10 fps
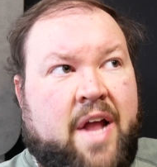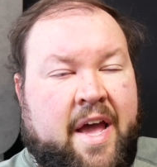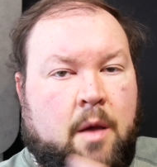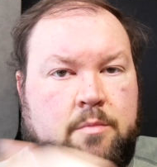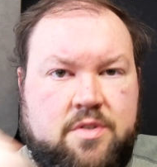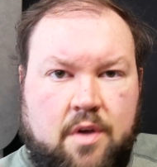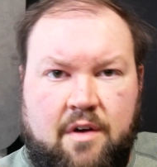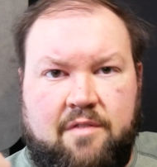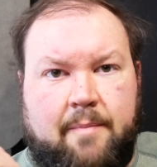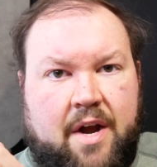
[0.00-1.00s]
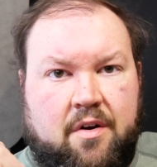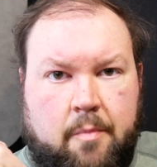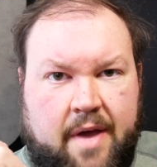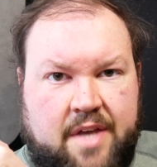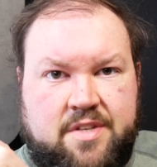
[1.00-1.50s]
amps of battery
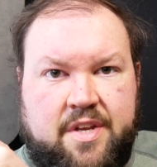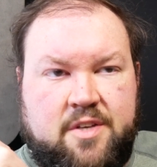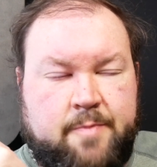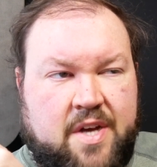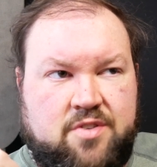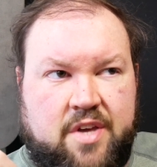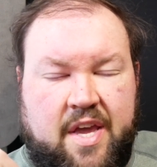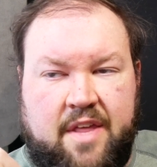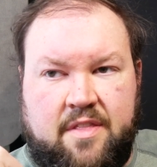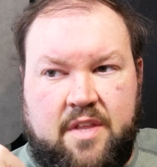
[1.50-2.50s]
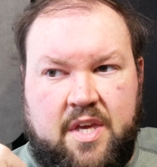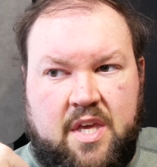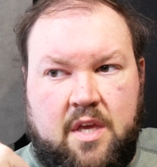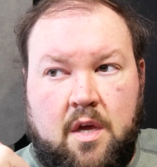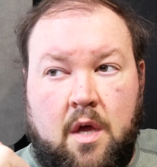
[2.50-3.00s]
capacity, especially in the